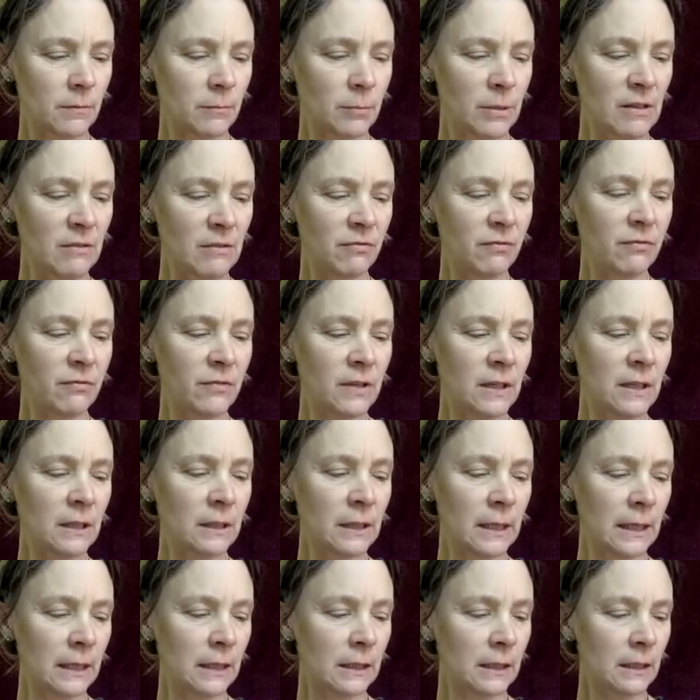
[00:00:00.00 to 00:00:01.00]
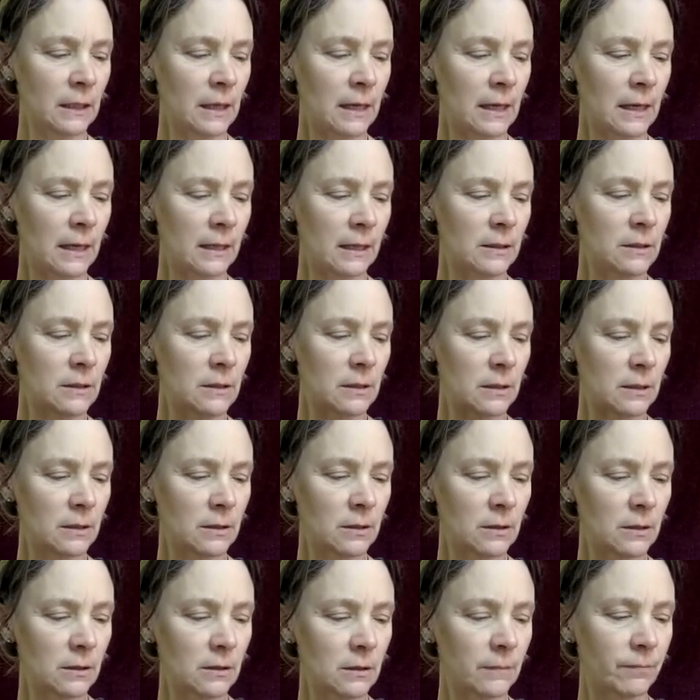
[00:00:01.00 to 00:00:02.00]
be feeling and
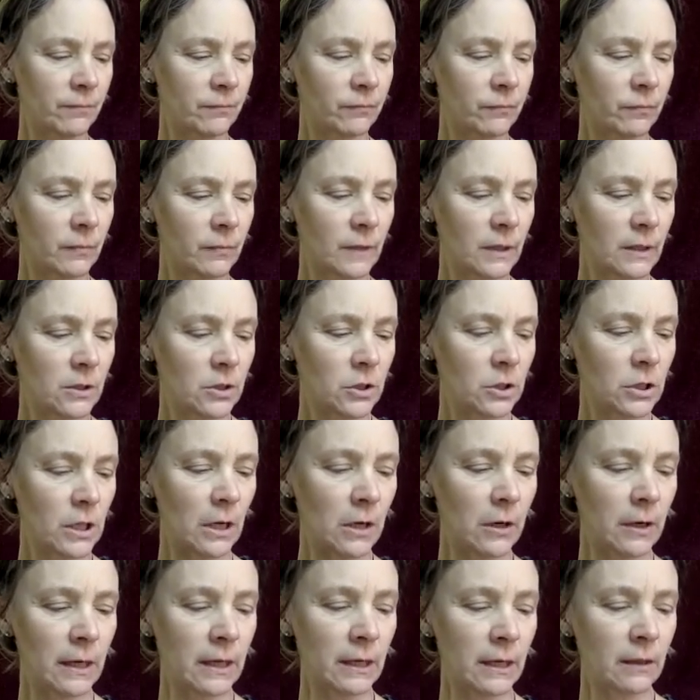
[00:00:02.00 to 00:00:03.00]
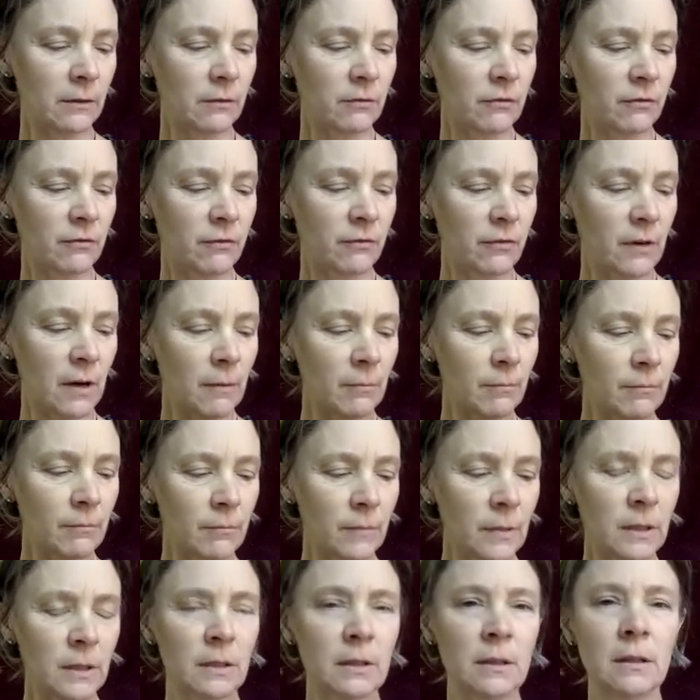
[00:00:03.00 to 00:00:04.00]
sharing
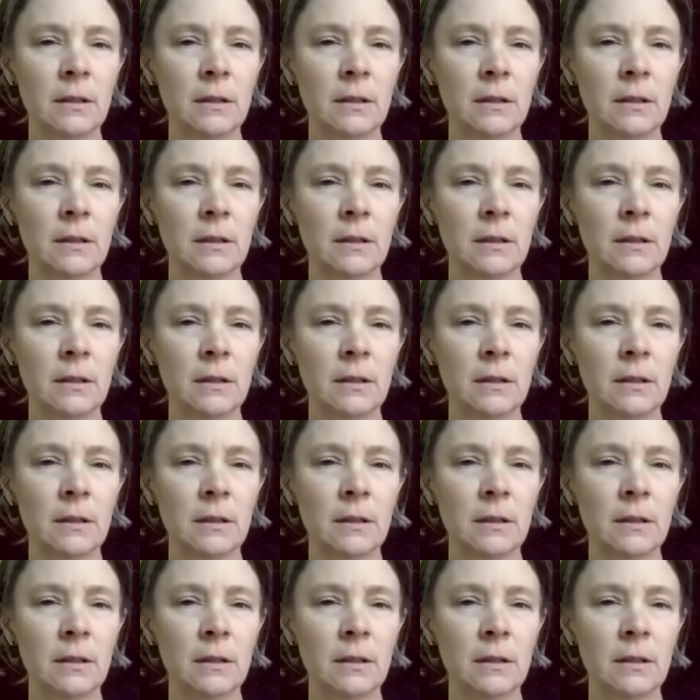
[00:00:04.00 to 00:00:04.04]
from